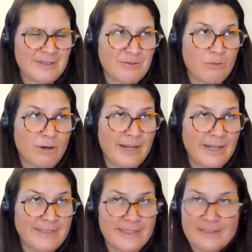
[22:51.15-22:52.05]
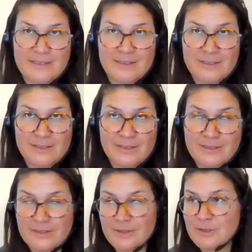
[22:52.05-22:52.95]
not wild that
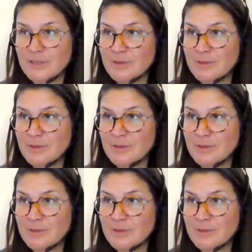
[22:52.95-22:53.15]
uh, you know.